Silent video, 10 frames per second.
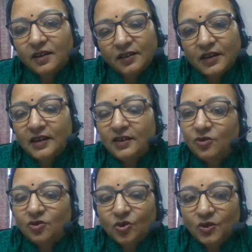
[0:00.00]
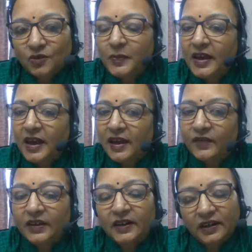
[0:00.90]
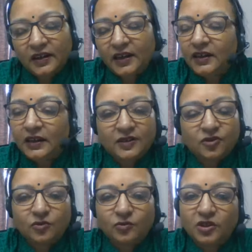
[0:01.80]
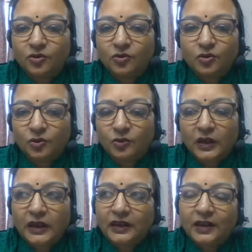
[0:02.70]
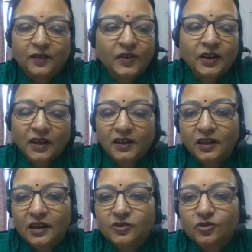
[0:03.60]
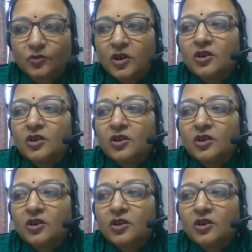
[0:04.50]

They, so you will be having it in any classroom that you go to, any level, any classroom.